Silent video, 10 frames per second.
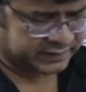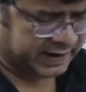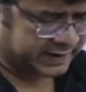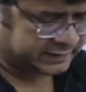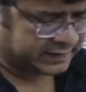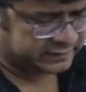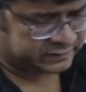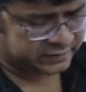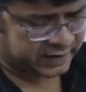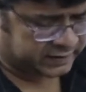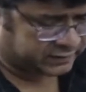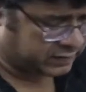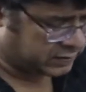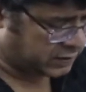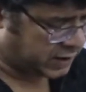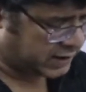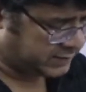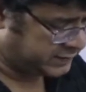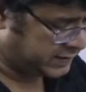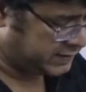rise as jets or
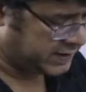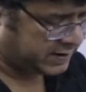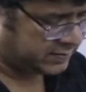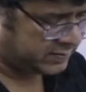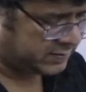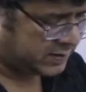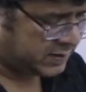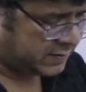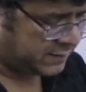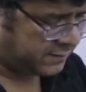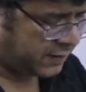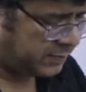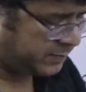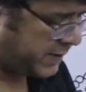columns and then form